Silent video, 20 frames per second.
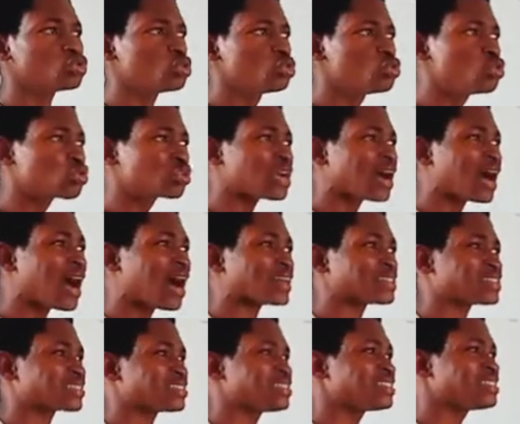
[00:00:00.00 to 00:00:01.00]
look at
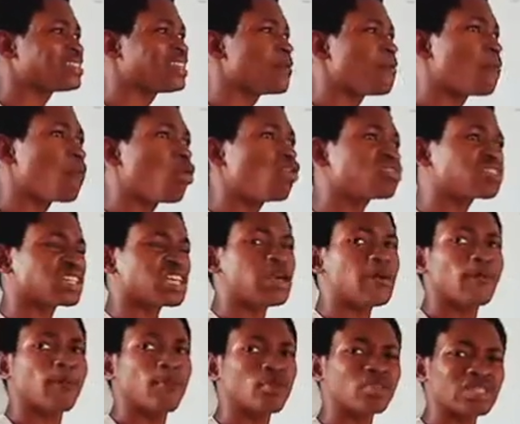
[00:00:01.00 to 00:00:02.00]
the most
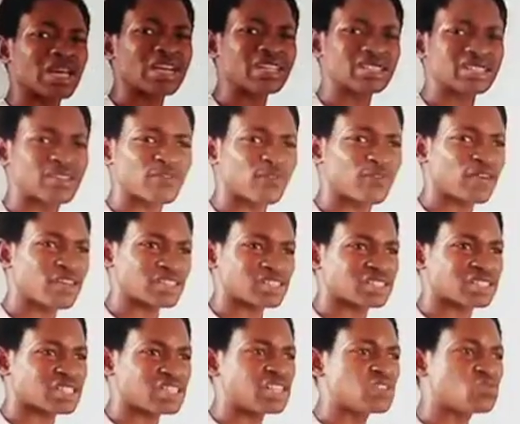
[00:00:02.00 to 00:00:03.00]
important
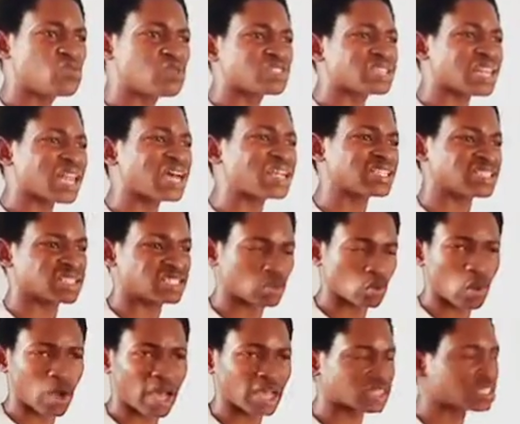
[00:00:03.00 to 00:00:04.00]
phase in which land is
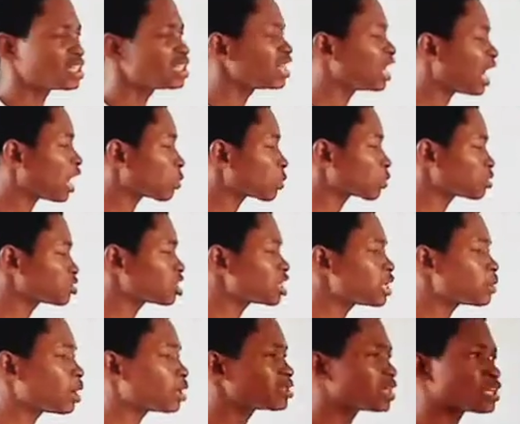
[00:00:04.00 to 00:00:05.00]
required. And when we're talking
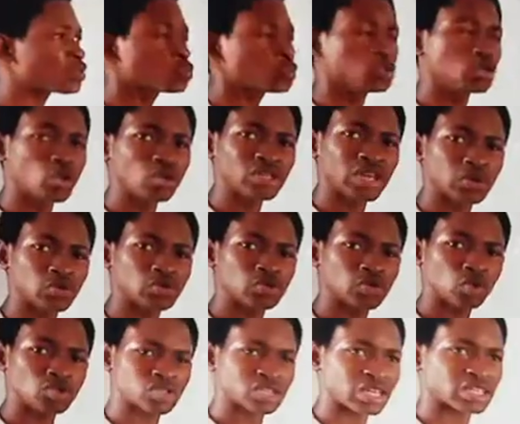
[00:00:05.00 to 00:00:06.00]
about that, we
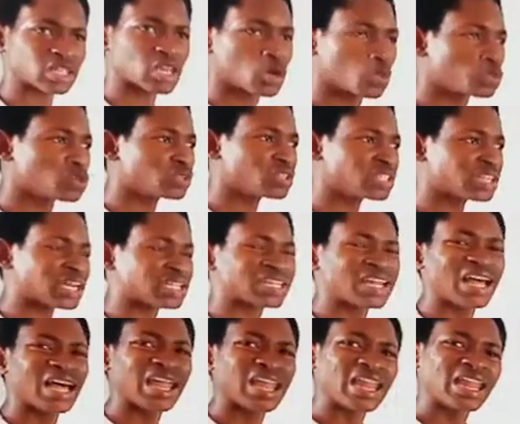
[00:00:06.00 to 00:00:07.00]
note that
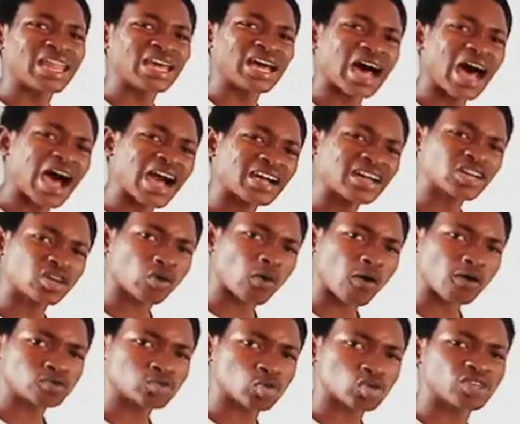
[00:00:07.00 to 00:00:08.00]

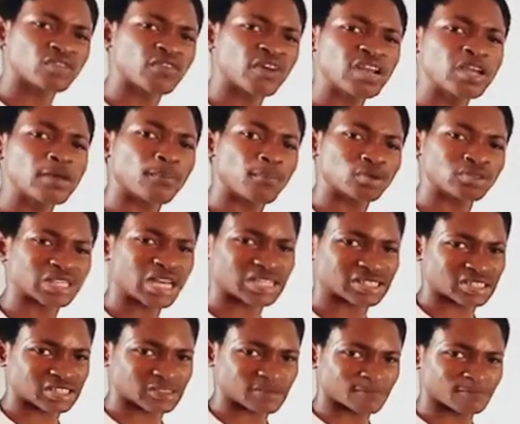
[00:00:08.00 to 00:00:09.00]
agriculture is very
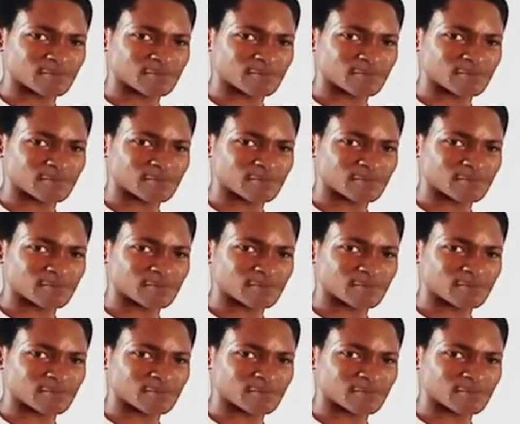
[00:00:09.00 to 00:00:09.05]
important.